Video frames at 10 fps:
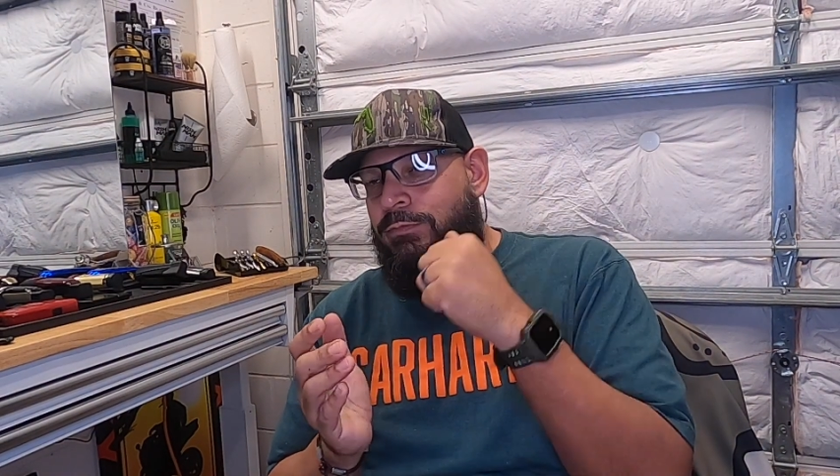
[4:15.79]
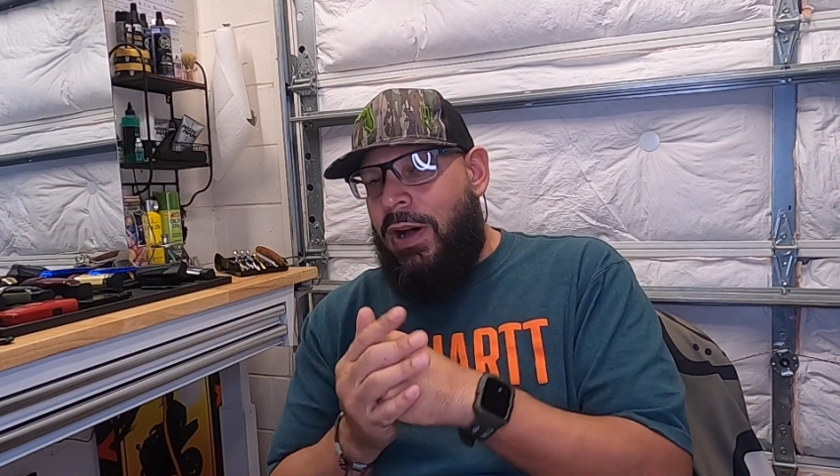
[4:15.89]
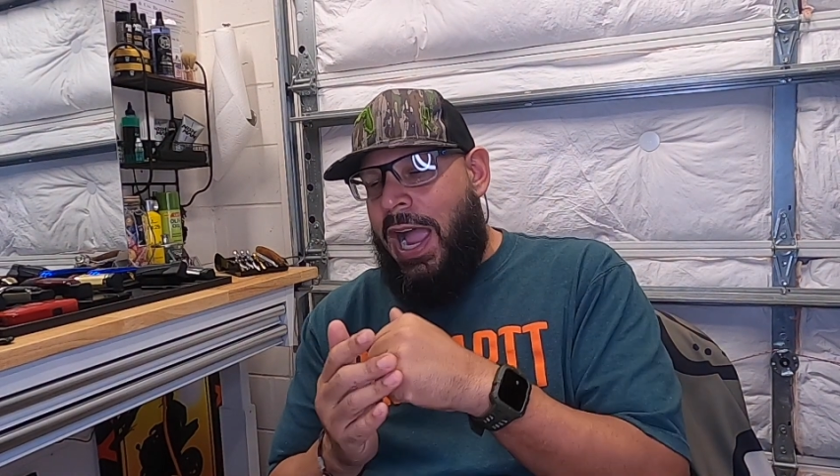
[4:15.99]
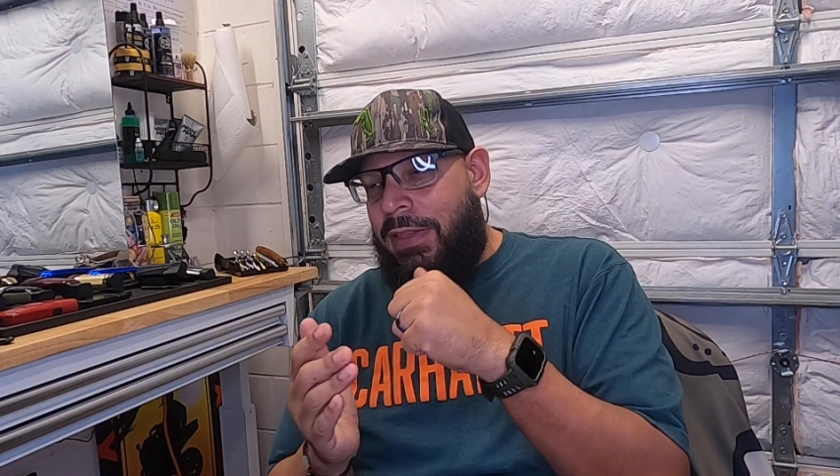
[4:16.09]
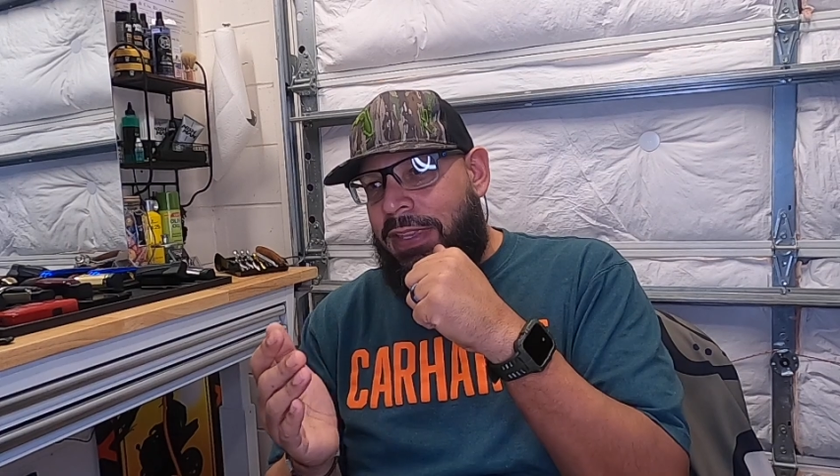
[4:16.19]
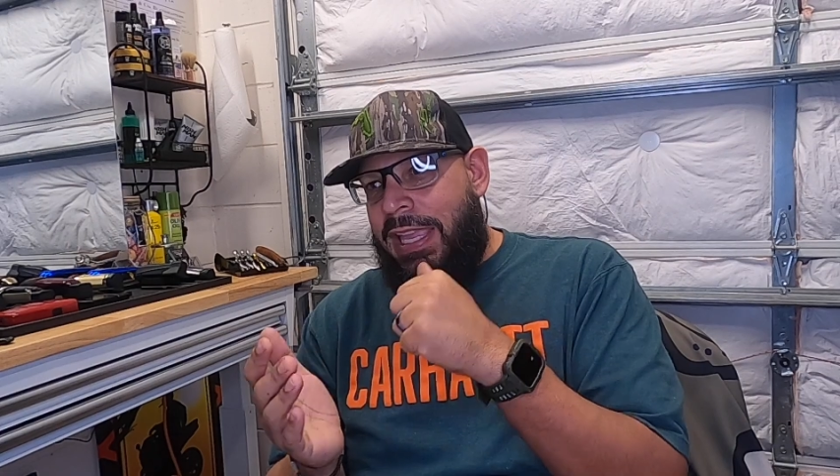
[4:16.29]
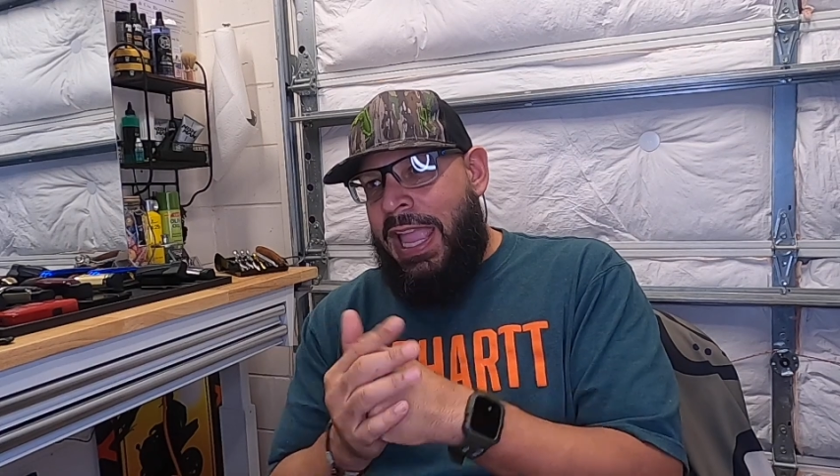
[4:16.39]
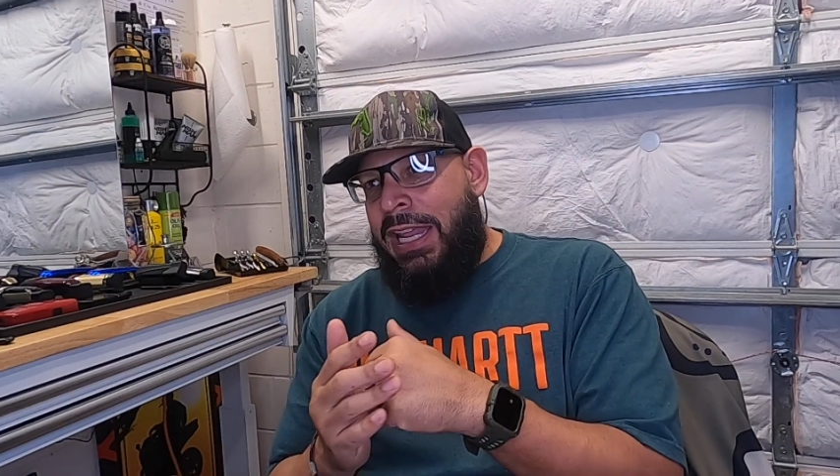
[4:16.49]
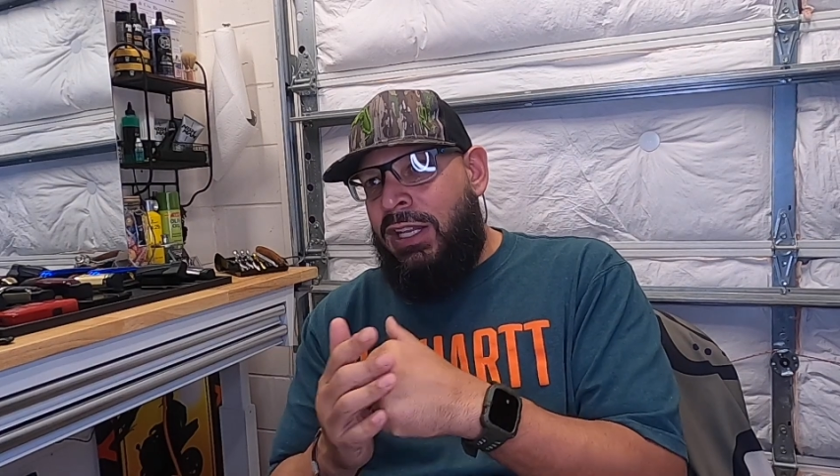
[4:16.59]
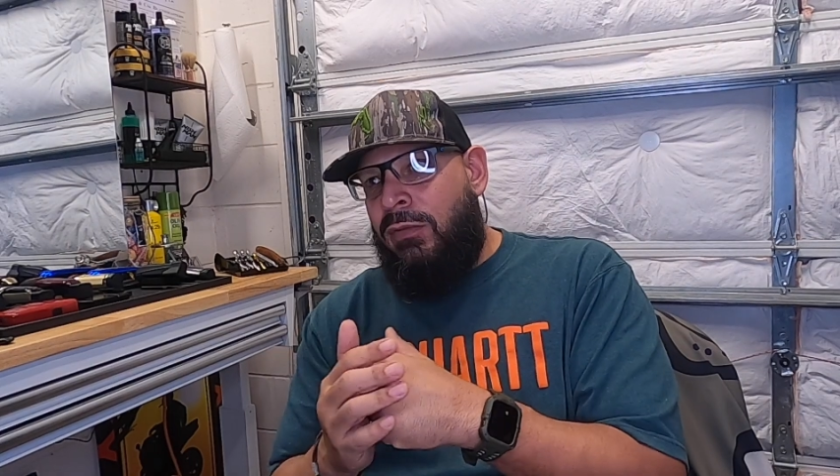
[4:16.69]
by the
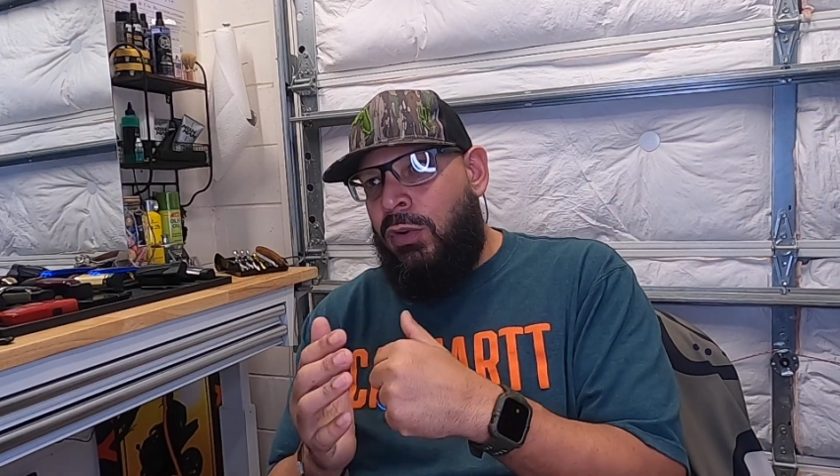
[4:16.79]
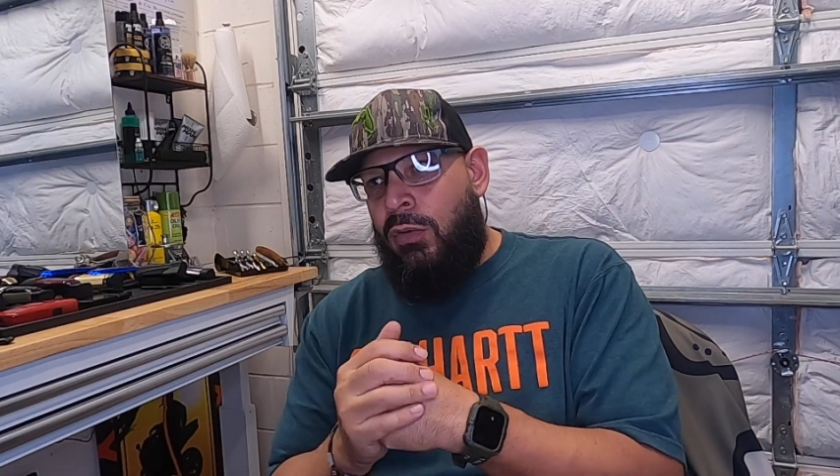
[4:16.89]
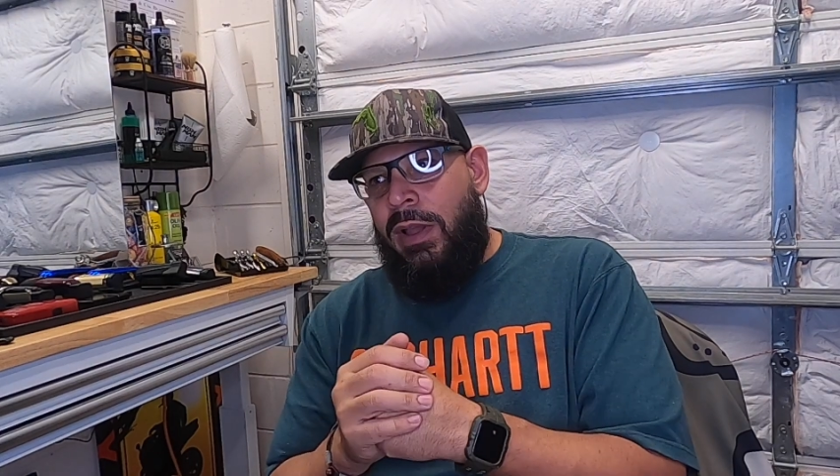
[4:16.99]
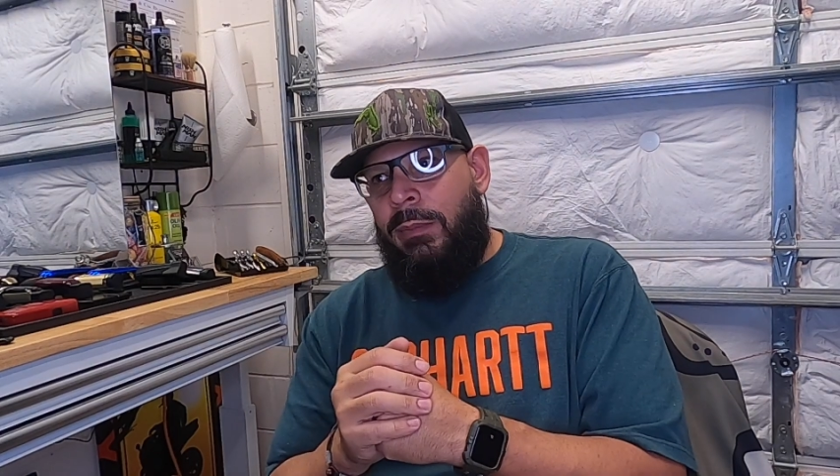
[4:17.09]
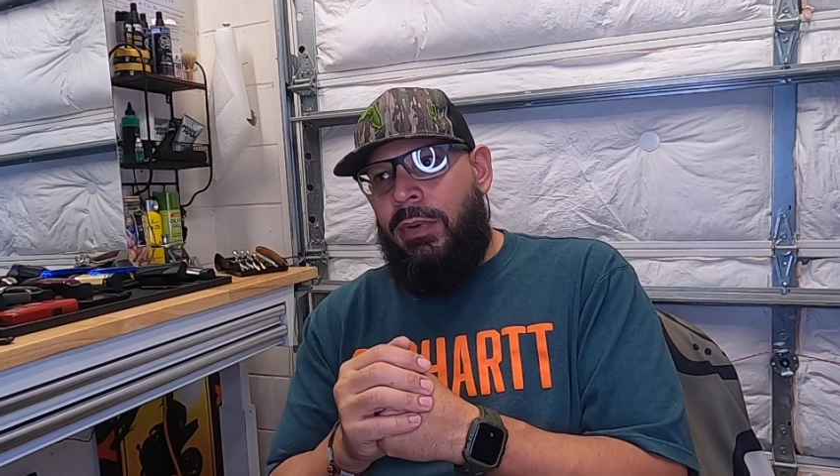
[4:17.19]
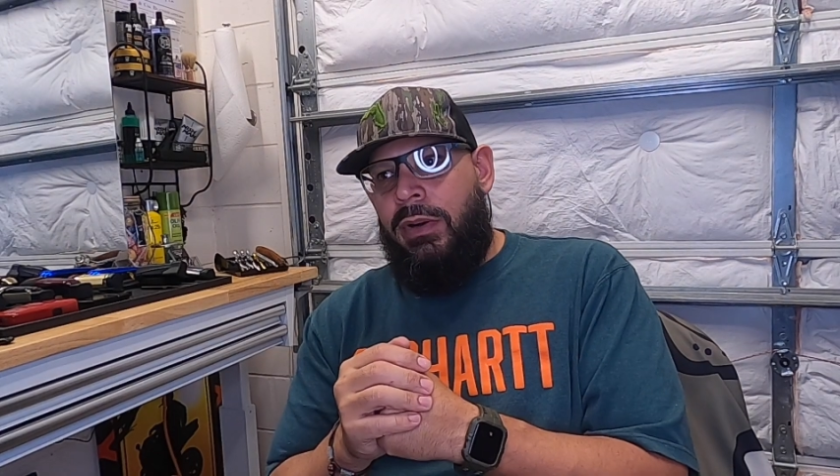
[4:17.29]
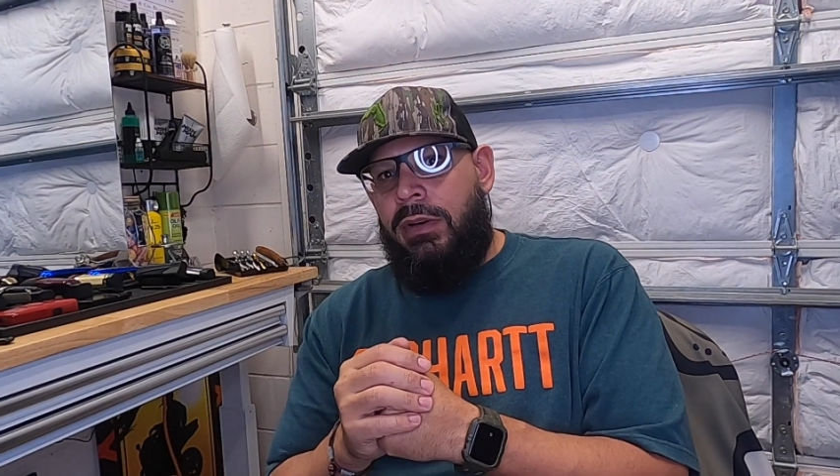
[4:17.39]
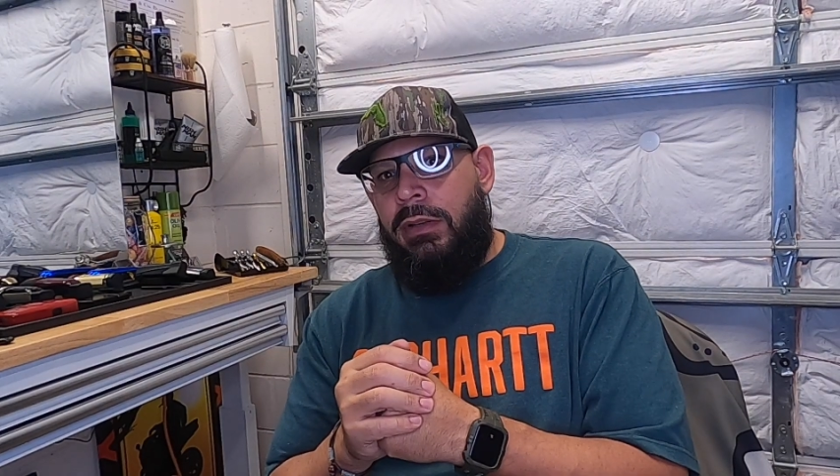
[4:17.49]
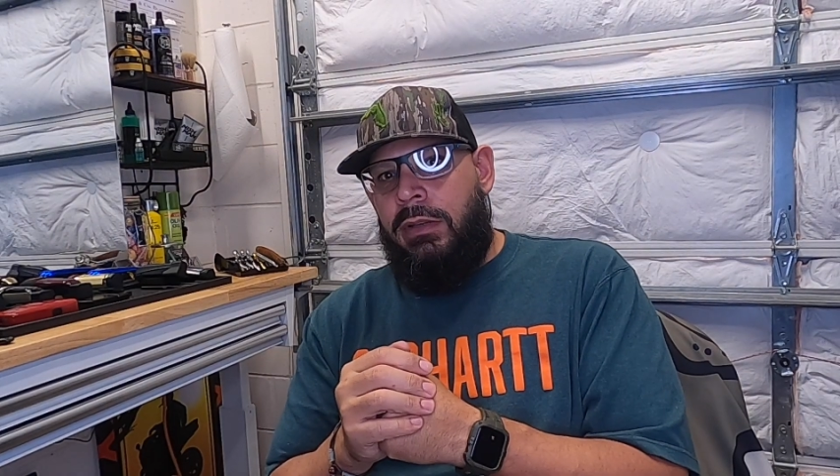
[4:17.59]
end of November,